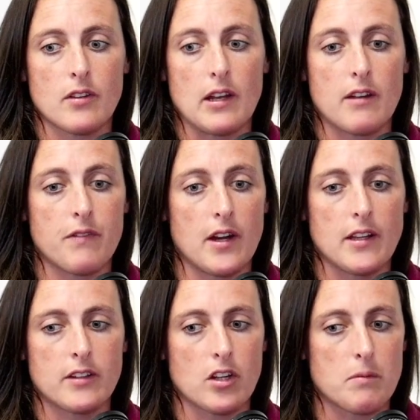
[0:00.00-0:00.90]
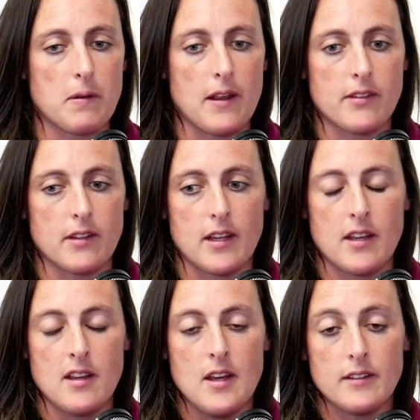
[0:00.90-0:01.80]
to solidify that third place, and
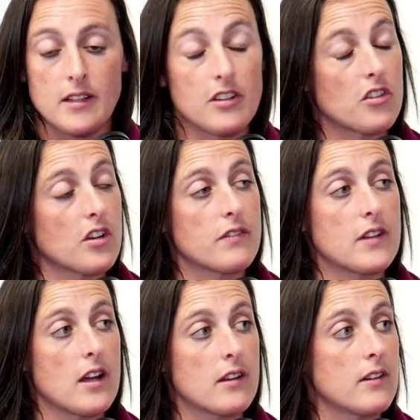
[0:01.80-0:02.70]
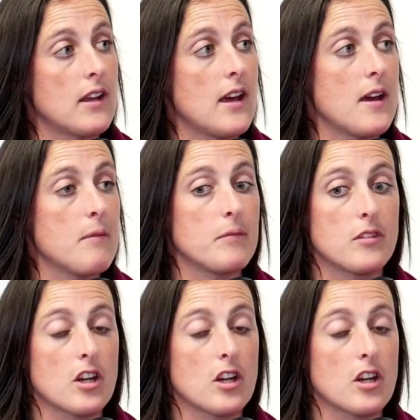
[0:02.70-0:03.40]
they they deserved that um,